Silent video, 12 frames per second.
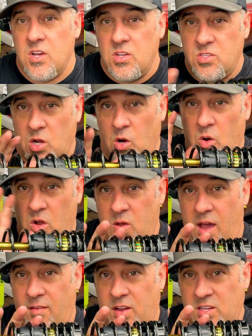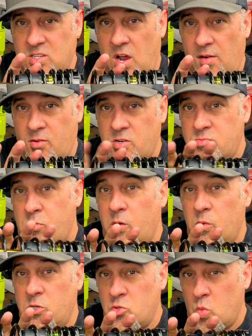So you have a softer
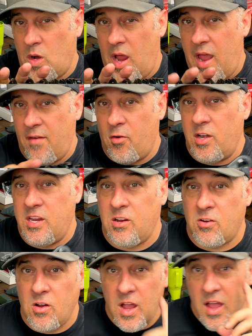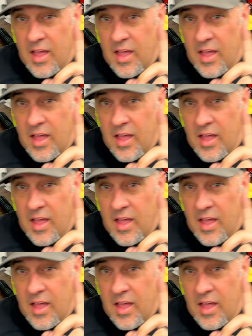spring, which is what I have on here.